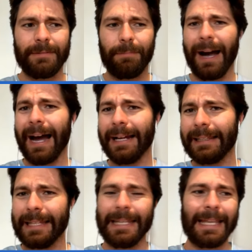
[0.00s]

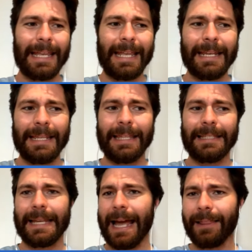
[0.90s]
piling in the
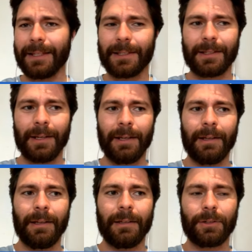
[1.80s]
talent.
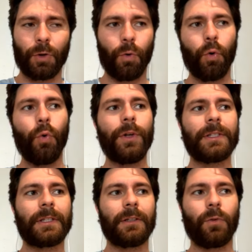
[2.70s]
So who
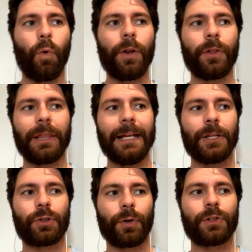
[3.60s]
is one of the
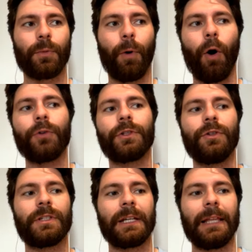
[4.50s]
latest crystal balls
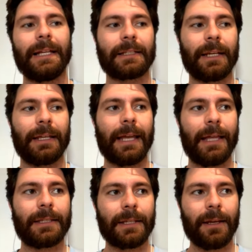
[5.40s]
UCLA is going to
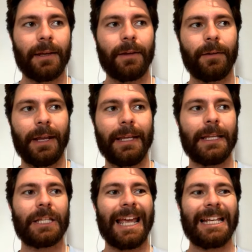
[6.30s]
get? It
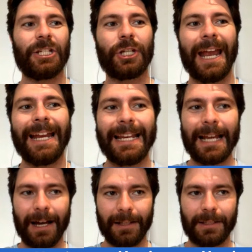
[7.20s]
is
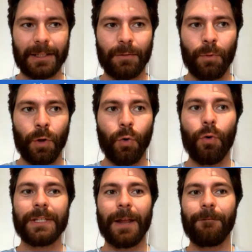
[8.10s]
Jaden Hudson,
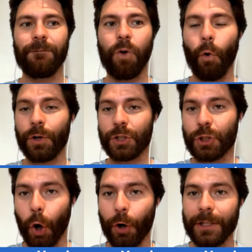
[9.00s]
who is a
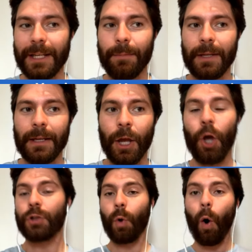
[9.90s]
4-star DB.
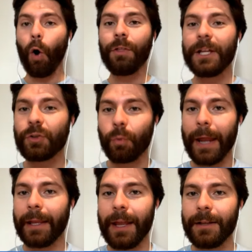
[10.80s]
So all these
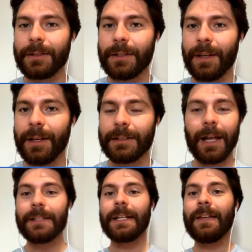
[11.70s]
rankings
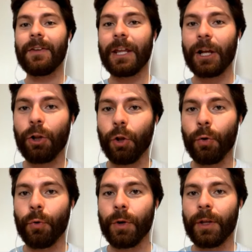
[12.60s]
doesn't even
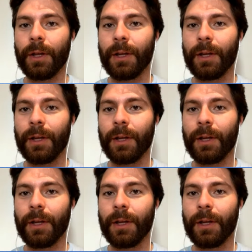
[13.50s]
include